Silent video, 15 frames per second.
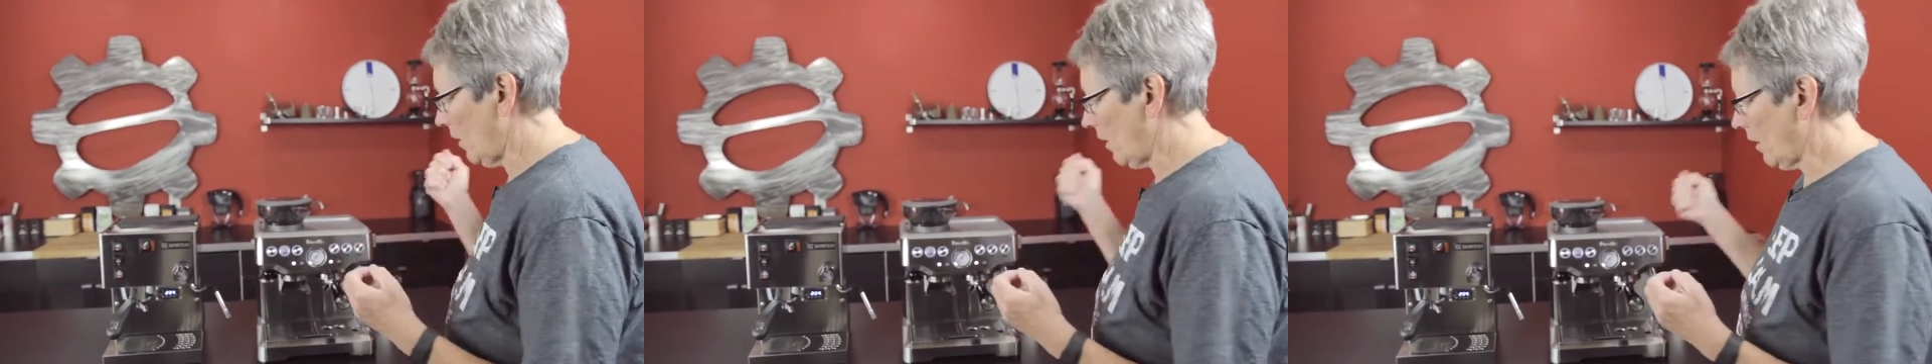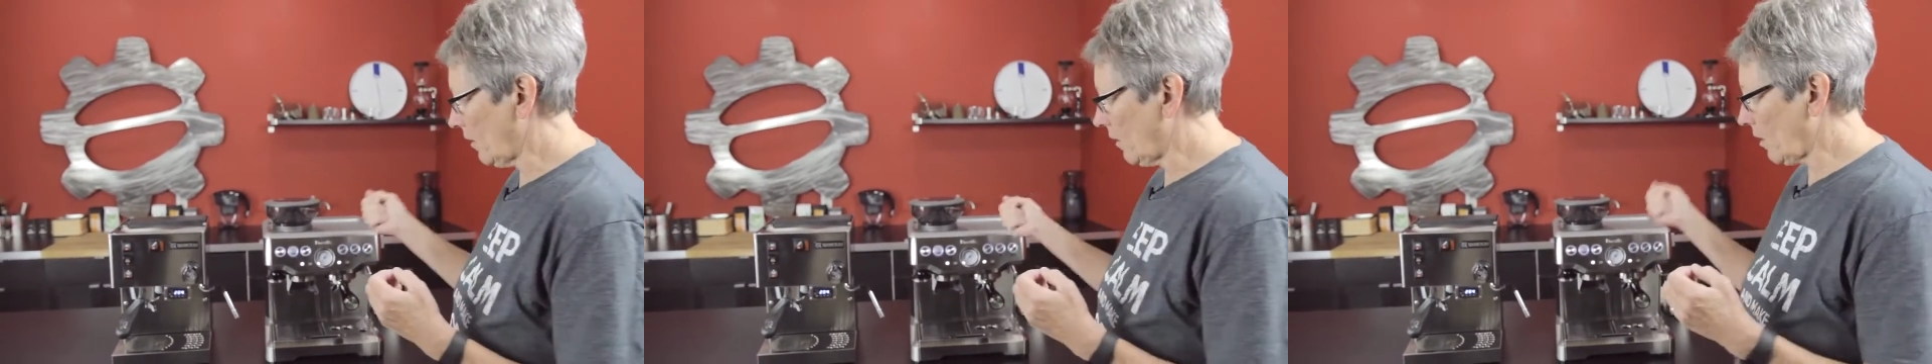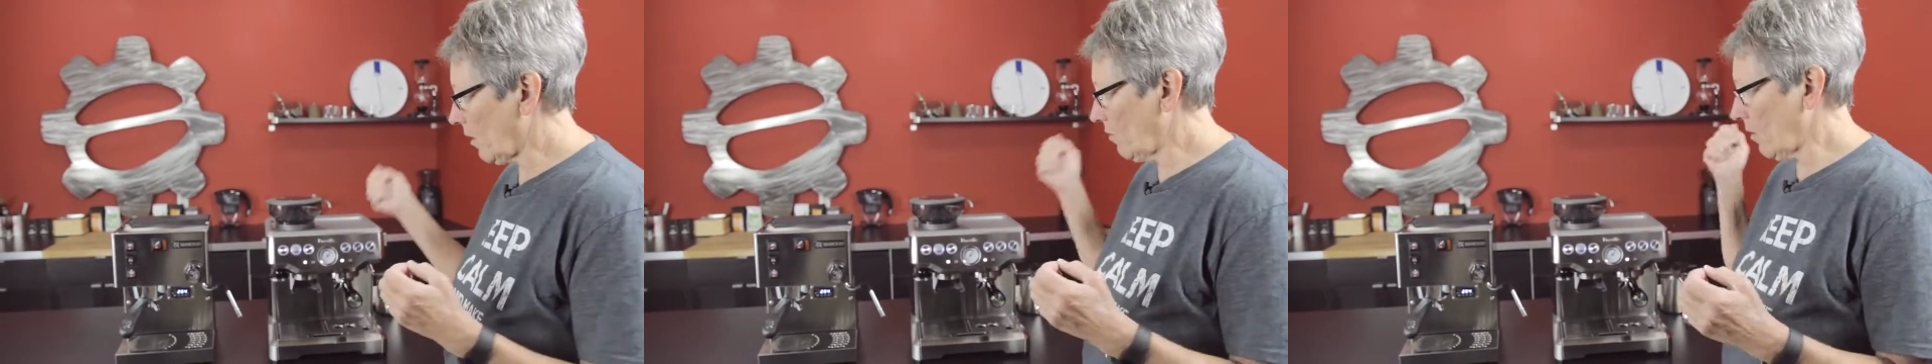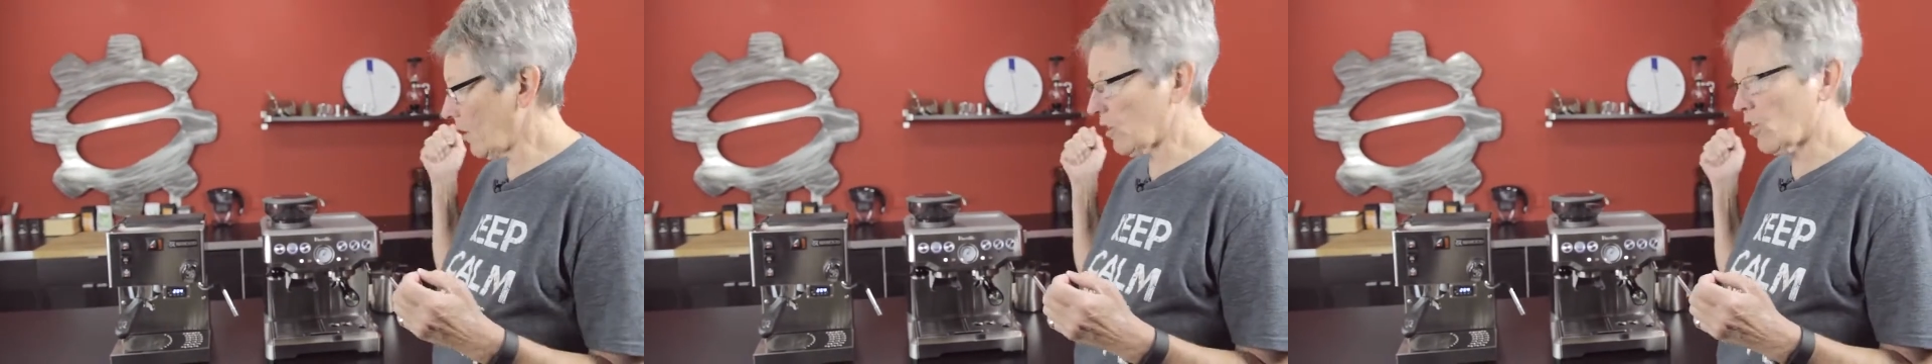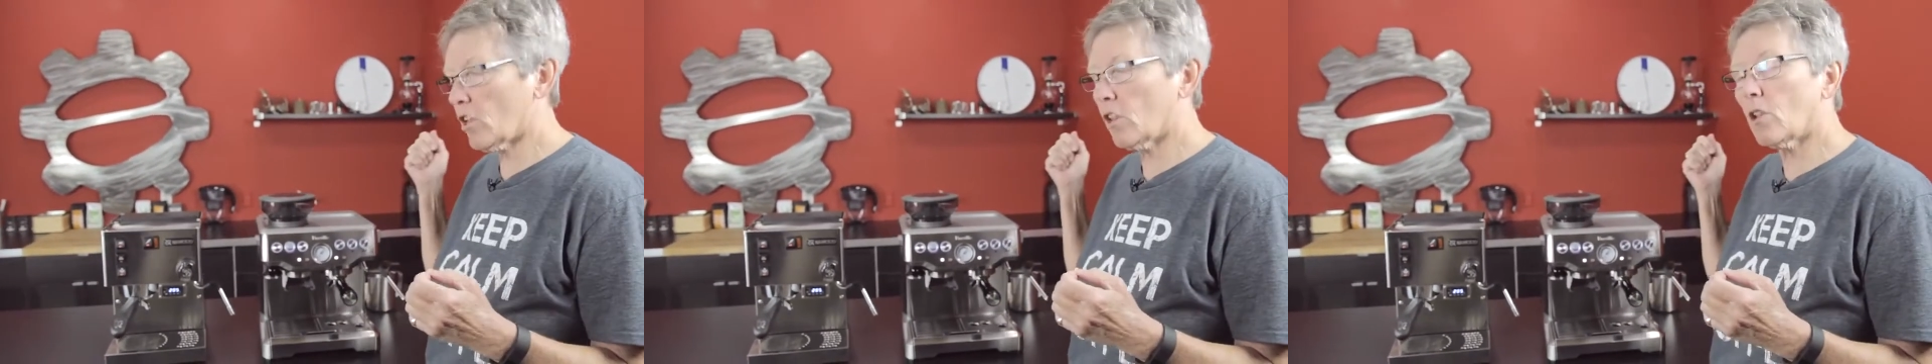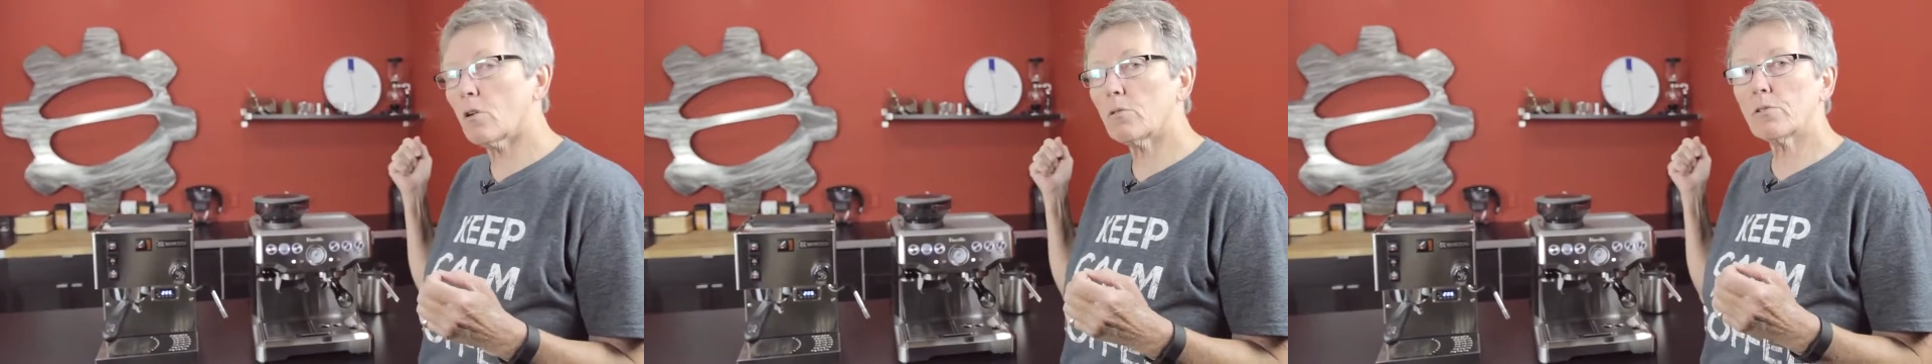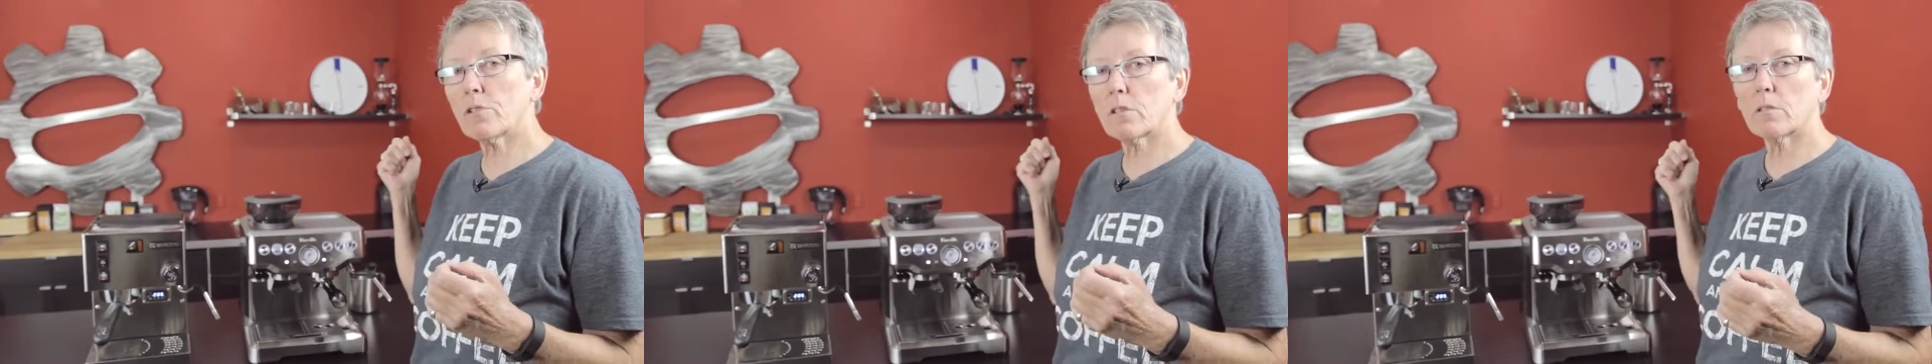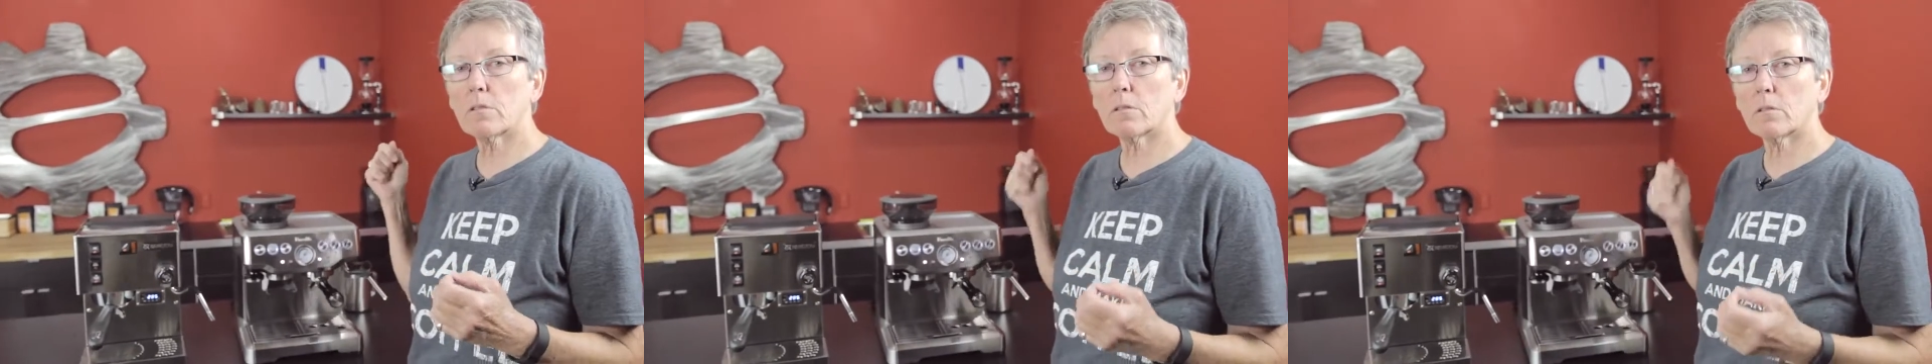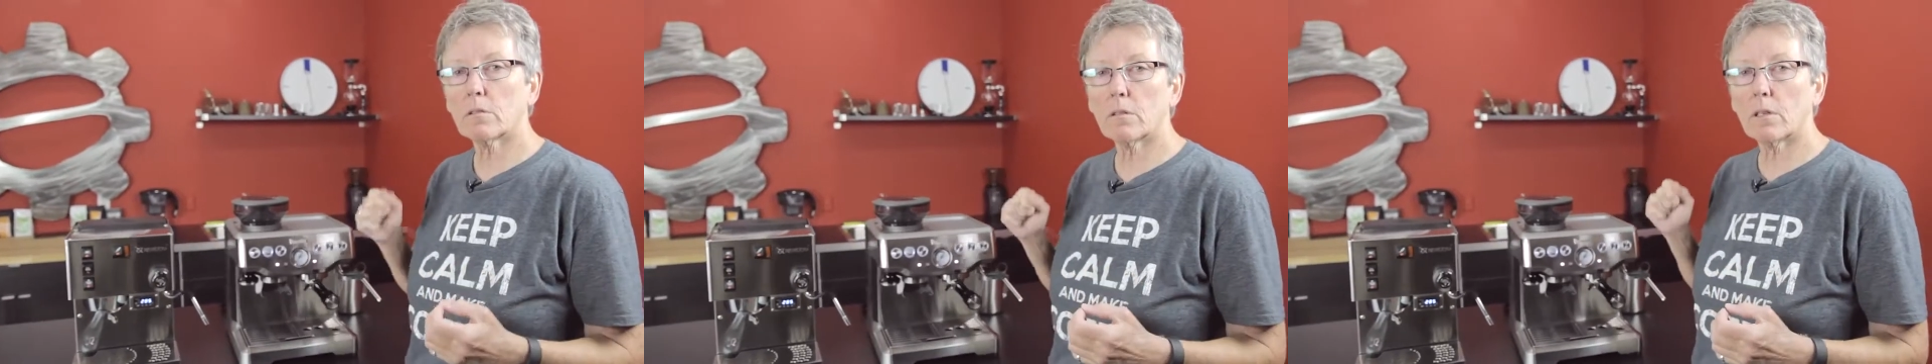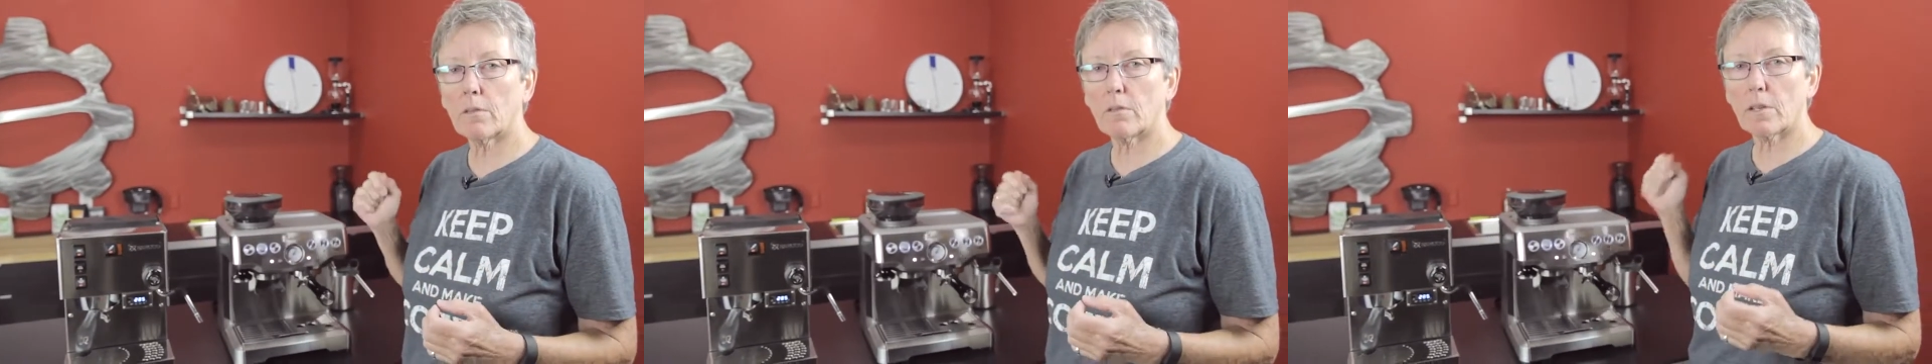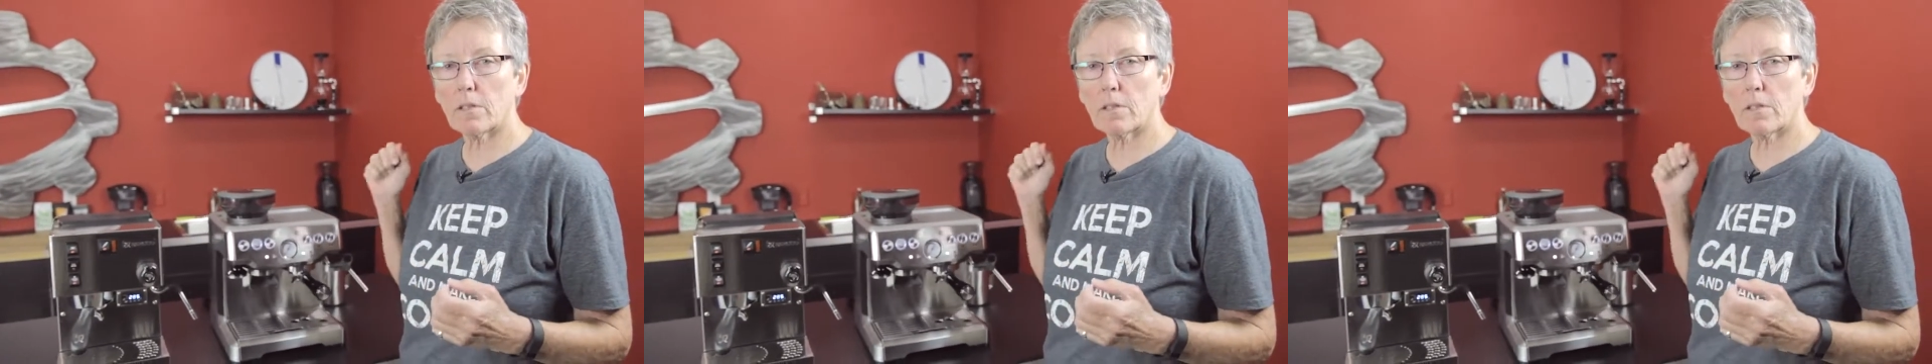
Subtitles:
get the grind close, give it